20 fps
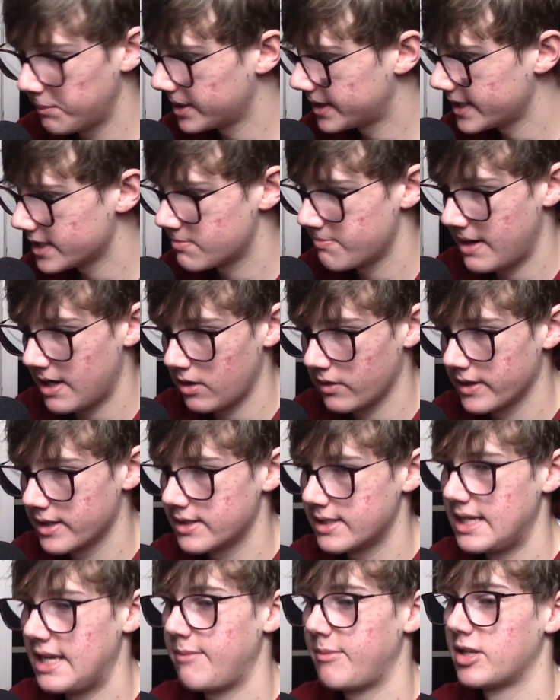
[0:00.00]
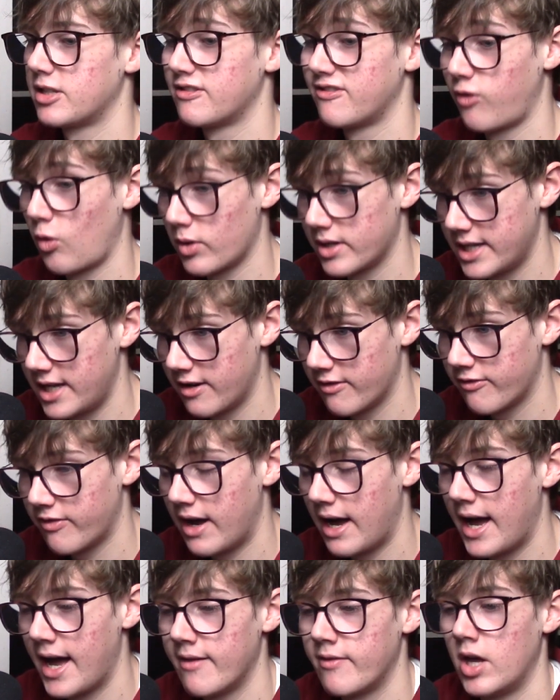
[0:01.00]
But this Maryland team is
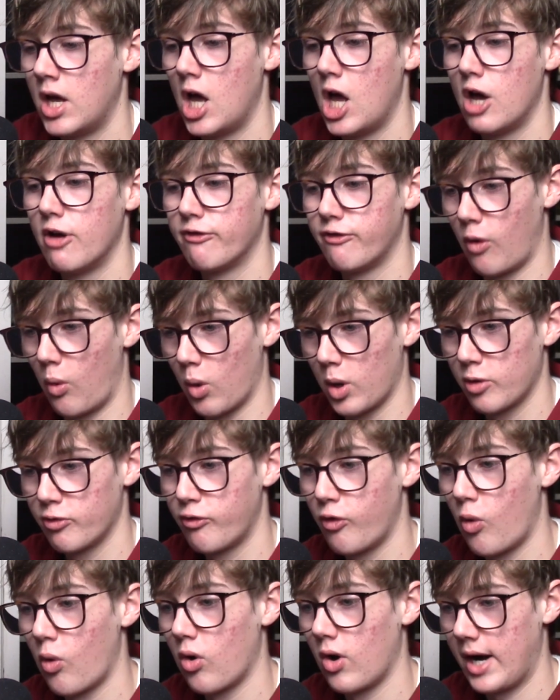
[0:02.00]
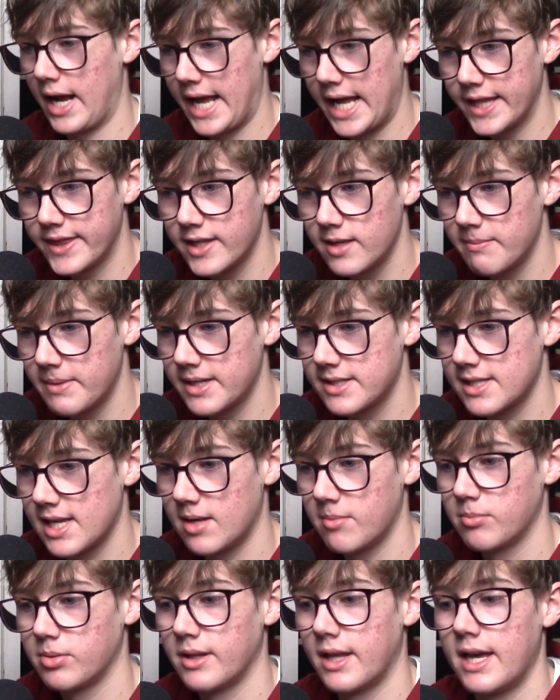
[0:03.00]
14-5, 4-4, 8th in Big
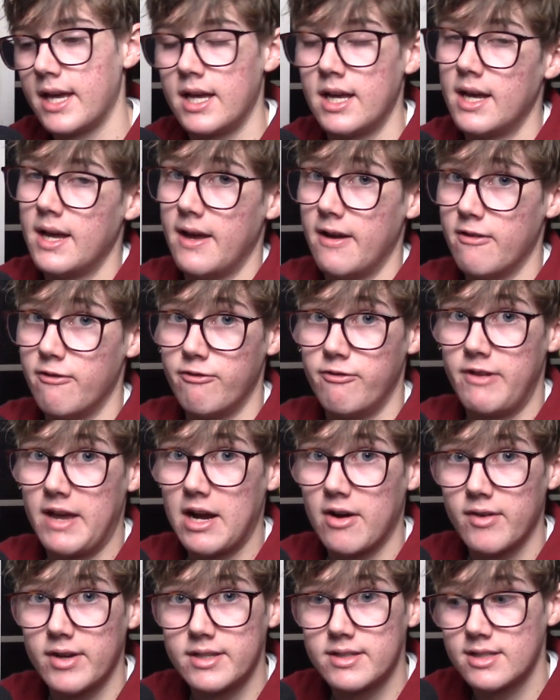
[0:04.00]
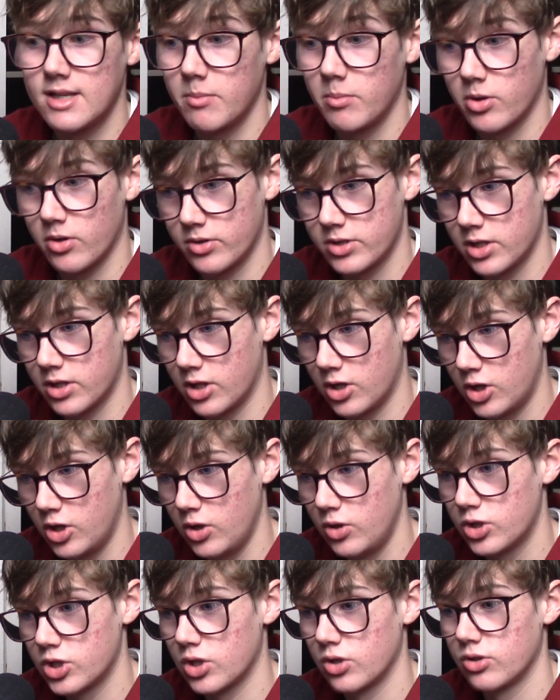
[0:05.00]
Ten play. Very similar to the
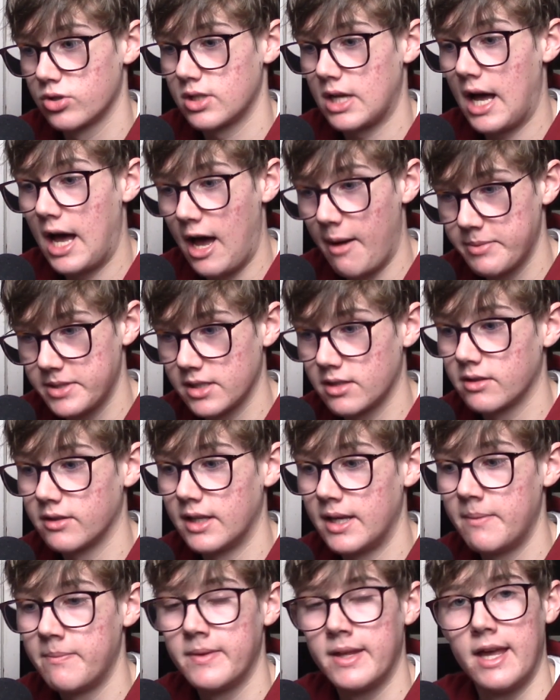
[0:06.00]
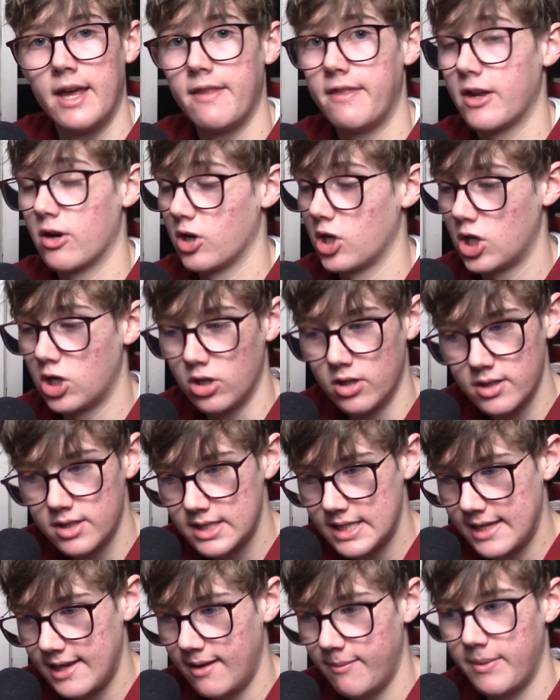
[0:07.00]
Hoosiers optically. They're a
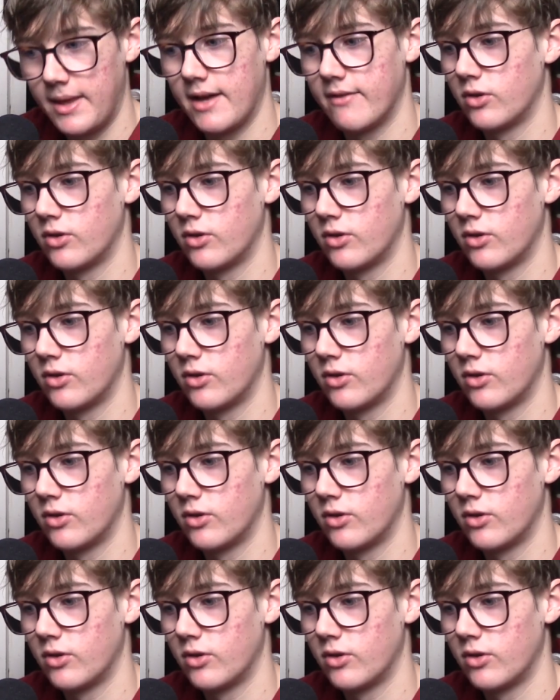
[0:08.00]
good team.